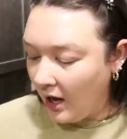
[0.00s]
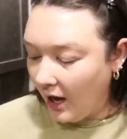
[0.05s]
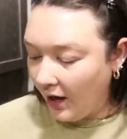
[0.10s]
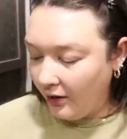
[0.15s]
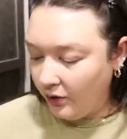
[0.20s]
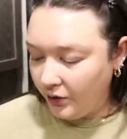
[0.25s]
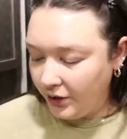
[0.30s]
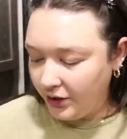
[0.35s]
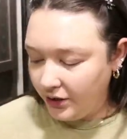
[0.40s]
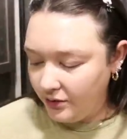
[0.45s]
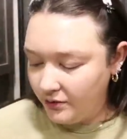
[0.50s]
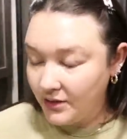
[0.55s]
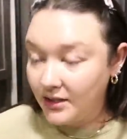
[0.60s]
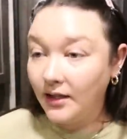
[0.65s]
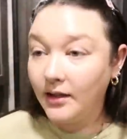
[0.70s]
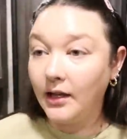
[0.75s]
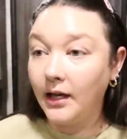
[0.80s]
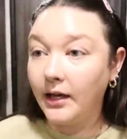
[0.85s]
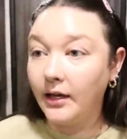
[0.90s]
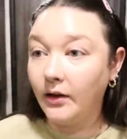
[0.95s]
I only use
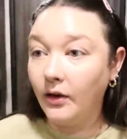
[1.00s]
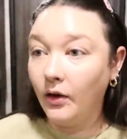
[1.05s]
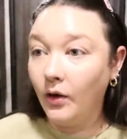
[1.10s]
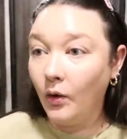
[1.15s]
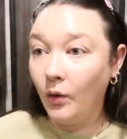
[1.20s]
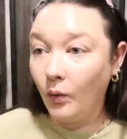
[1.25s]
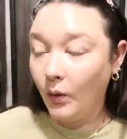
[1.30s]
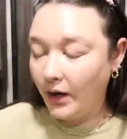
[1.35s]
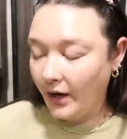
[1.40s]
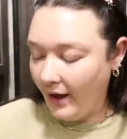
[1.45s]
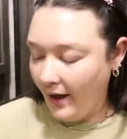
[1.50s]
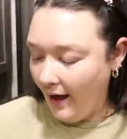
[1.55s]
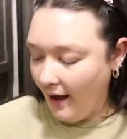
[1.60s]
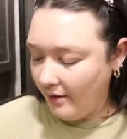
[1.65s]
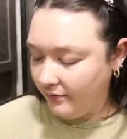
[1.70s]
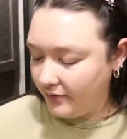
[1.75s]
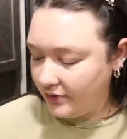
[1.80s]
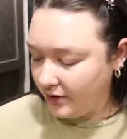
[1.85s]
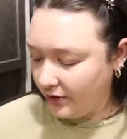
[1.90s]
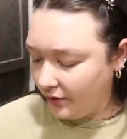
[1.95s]
it like when I
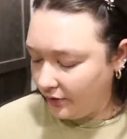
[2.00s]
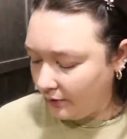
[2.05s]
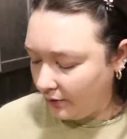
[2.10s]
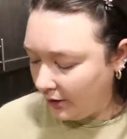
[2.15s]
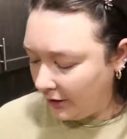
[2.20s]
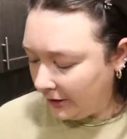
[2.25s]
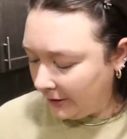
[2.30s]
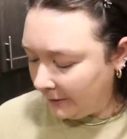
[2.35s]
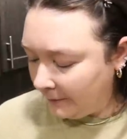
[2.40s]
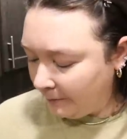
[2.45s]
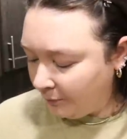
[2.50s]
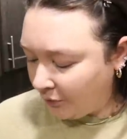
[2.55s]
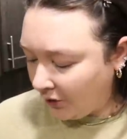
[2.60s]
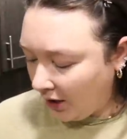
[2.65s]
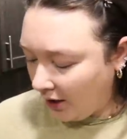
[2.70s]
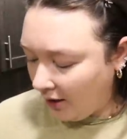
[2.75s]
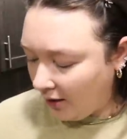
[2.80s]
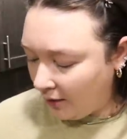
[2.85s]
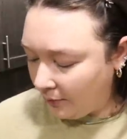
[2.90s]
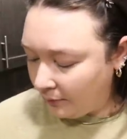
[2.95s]
have to.
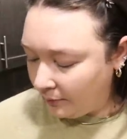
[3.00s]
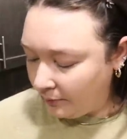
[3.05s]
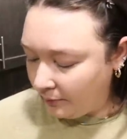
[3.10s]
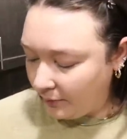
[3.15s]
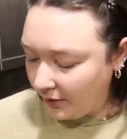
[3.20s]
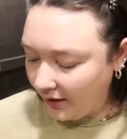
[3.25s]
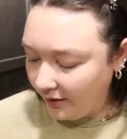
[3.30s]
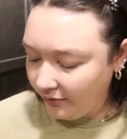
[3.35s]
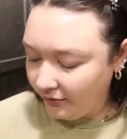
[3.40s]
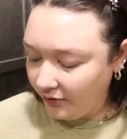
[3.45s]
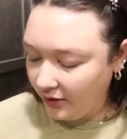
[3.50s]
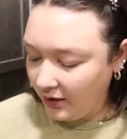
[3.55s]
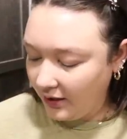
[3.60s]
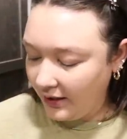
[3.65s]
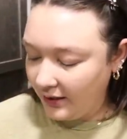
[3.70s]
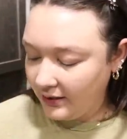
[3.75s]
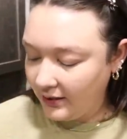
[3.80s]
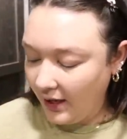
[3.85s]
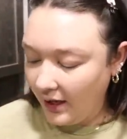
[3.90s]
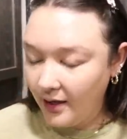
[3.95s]
Um, but I feel
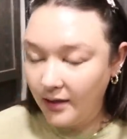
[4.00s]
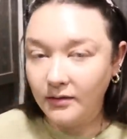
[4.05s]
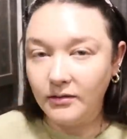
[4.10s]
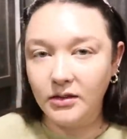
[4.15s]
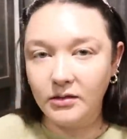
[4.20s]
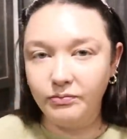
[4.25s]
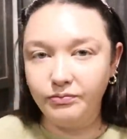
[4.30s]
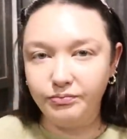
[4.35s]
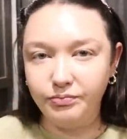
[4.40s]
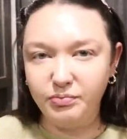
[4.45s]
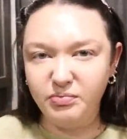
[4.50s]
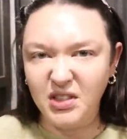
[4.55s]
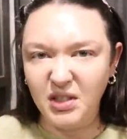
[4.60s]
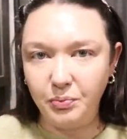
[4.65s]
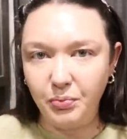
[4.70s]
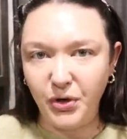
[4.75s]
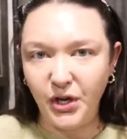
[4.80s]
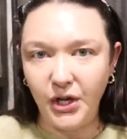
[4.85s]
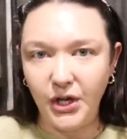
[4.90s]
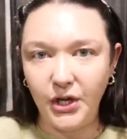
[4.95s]
like that
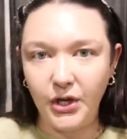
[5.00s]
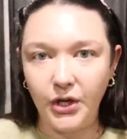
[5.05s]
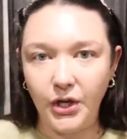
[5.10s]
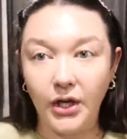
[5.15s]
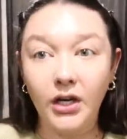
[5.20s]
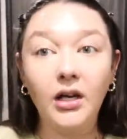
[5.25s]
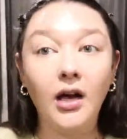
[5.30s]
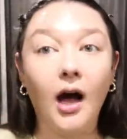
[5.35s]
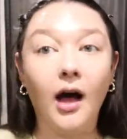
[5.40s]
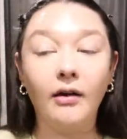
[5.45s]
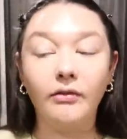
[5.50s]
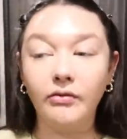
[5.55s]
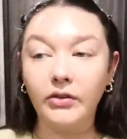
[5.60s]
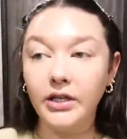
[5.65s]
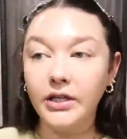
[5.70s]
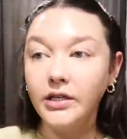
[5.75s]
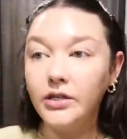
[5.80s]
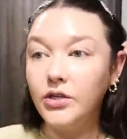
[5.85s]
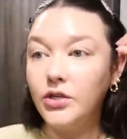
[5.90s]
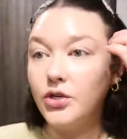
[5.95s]
did pretty good
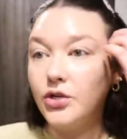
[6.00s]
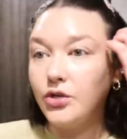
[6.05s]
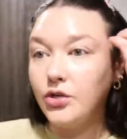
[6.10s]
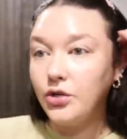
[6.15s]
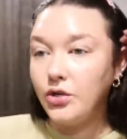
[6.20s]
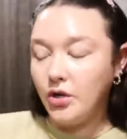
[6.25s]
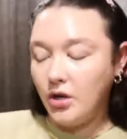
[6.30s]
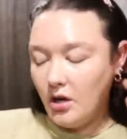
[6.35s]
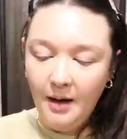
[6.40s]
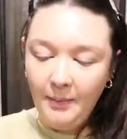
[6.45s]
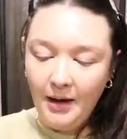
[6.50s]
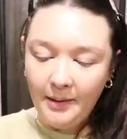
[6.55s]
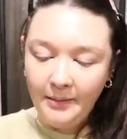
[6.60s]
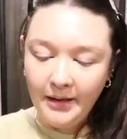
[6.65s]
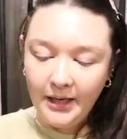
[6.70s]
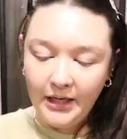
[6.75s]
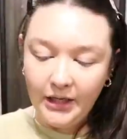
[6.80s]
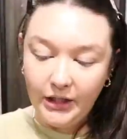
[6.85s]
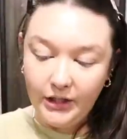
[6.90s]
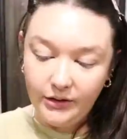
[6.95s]
coverage. Um,
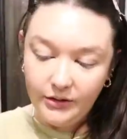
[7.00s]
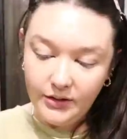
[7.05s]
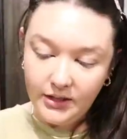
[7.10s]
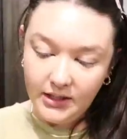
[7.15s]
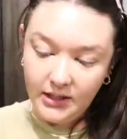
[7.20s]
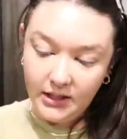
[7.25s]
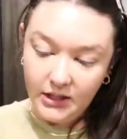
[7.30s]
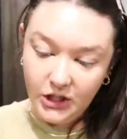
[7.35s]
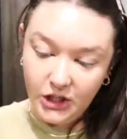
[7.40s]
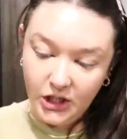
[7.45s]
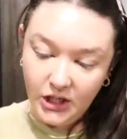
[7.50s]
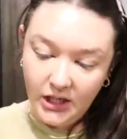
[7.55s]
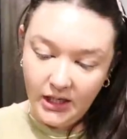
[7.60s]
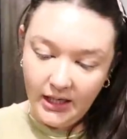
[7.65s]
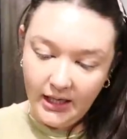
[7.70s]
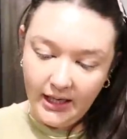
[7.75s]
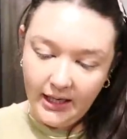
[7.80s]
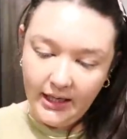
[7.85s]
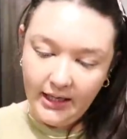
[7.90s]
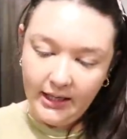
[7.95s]
I'm gonna use the
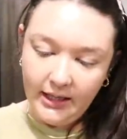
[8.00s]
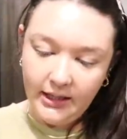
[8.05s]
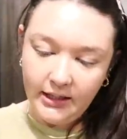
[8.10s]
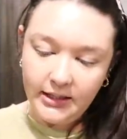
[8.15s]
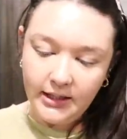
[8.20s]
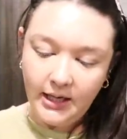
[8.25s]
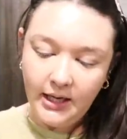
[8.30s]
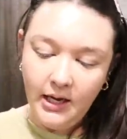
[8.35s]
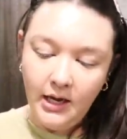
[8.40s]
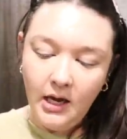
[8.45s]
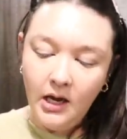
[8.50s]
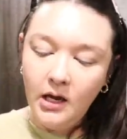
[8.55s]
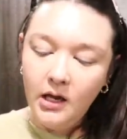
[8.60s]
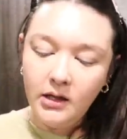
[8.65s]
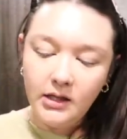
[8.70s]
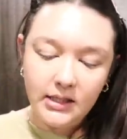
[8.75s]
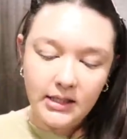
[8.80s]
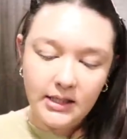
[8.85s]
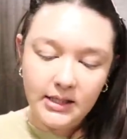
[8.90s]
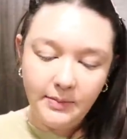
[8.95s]
Cheek Heat.
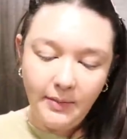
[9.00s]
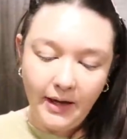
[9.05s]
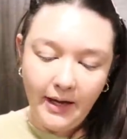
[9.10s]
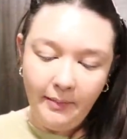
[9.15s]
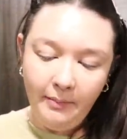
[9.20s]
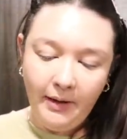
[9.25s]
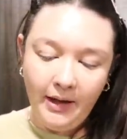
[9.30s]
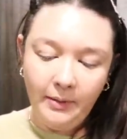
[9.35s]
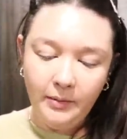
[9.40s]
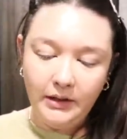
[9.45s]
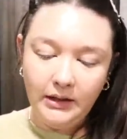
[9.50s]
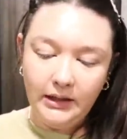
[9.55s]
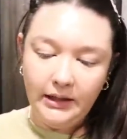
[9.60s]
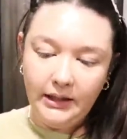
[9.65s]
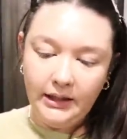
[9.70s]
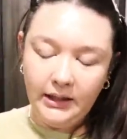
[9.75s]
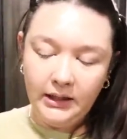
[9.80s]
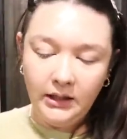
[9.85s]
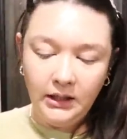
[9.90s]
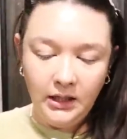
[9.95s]
This is by
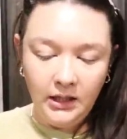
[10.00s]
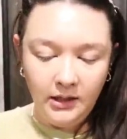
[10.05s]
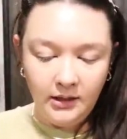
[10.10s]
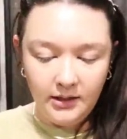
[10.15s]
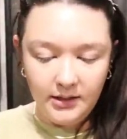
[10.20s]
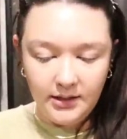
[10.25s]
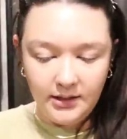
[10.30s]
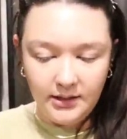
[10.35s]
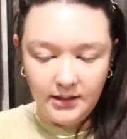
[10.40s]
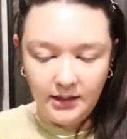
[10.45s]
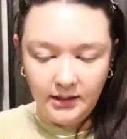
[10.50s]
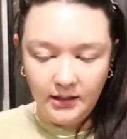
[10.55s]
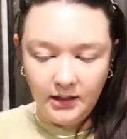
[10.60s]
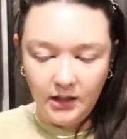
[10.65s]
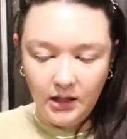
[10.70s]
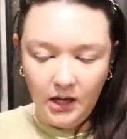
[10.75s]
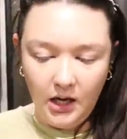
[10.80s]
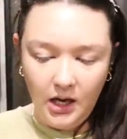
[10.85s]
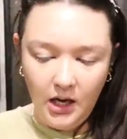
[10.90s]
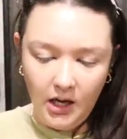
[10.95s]
Maybelline. This is in
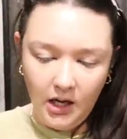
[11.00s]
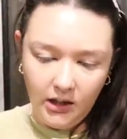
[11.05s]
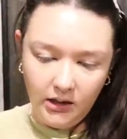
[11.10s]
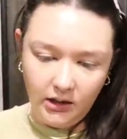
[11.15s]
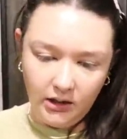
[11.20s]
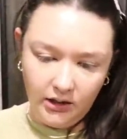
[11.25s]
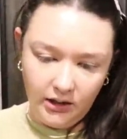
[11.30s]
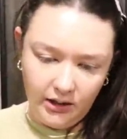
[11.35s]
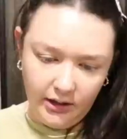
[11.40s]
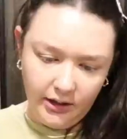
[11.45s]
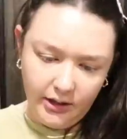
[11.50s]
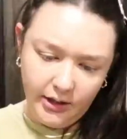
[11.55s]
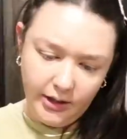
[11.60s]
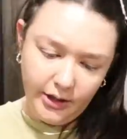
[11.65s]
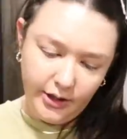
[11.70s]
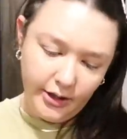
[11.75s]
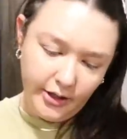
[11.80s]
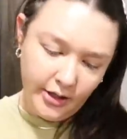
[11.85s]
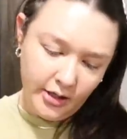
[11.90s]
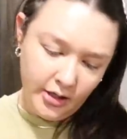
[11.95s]
the
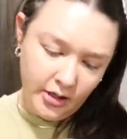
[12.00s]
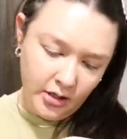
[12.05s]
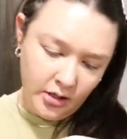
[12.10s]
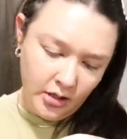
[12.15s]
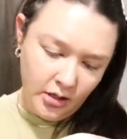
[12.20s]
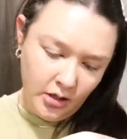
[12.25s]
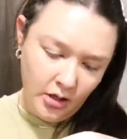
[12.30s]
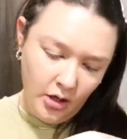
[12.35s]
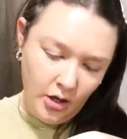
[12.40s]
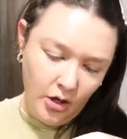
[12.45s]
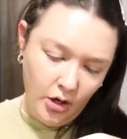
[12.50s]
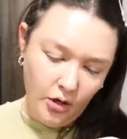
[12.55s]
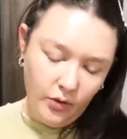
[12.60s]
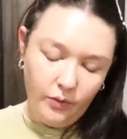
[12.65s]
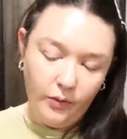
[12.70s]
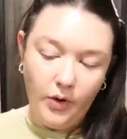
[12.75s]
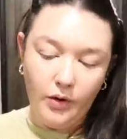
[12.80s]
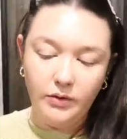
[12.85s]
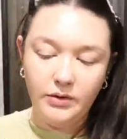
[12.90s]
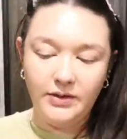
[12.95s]
color
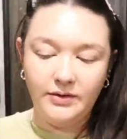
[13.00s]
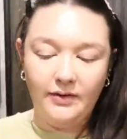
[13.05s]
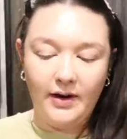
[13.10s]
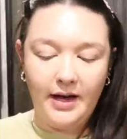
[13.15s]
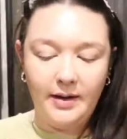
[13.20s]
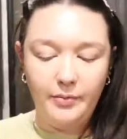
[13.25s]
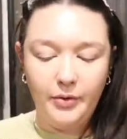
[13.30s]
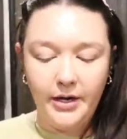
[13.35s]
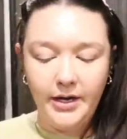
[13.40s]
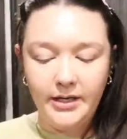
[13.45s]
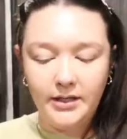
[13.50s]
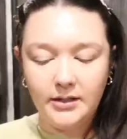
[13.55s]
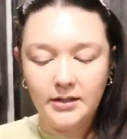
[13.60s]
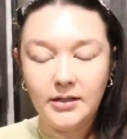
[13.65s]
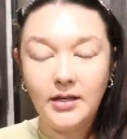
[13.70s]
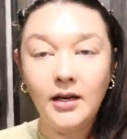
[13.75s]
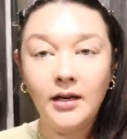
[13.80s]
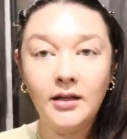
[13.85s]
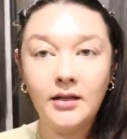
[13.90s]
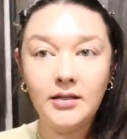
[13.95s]
Rose
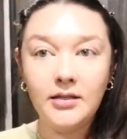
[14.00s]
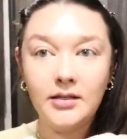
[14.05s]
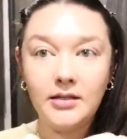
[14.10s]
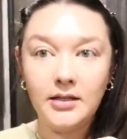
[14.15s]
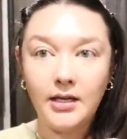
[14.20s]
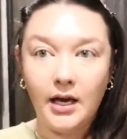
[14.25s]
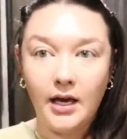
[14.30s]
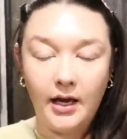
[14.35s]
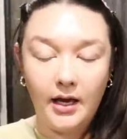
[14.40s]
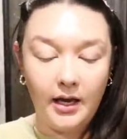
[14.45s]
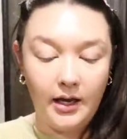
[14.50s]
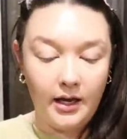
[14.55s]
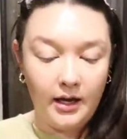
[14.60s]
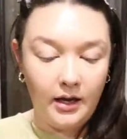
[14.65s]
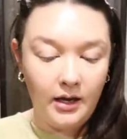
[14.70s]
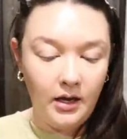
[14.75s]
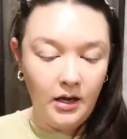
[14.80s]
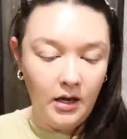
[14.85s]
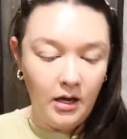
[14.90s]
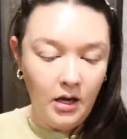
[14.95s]
Vibrant. This is
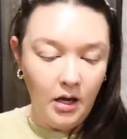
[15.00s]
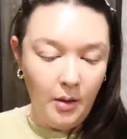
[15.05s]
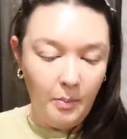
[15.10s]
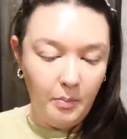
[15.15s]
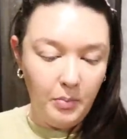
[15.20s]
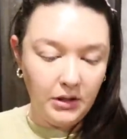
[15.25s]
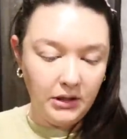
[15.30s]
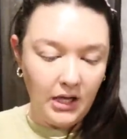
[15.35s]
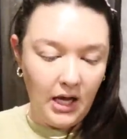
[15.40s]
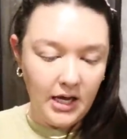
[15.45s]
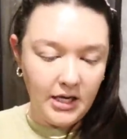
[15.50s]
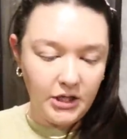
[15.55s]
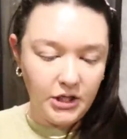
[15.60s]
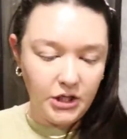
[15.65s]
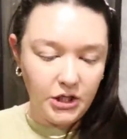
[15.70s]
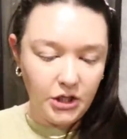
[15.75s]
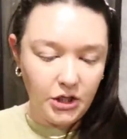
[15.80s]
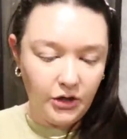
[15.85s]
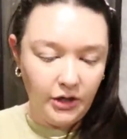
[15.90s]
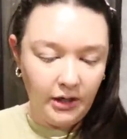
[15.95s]
a
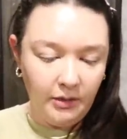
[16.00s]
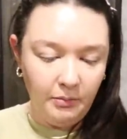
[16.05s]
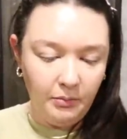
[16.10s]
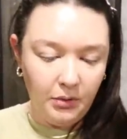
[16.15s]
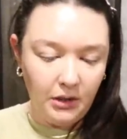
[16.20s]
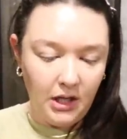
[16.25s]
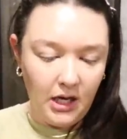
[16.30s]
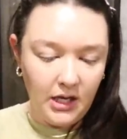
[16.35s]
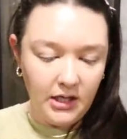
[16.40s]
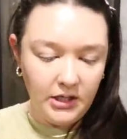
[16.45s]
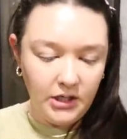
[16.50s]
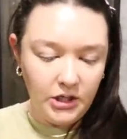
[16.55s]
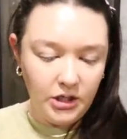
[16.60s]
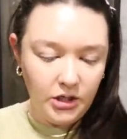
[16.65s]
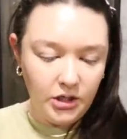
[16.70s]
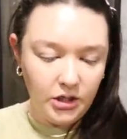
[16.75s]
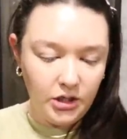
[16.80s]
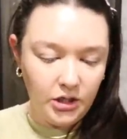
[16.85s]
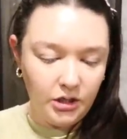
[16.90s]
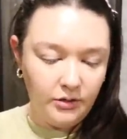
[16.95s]
blush, cream
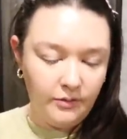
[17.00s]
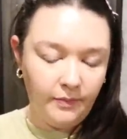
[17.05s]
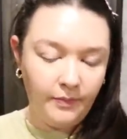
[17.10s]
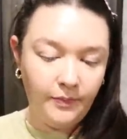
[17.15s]
blush.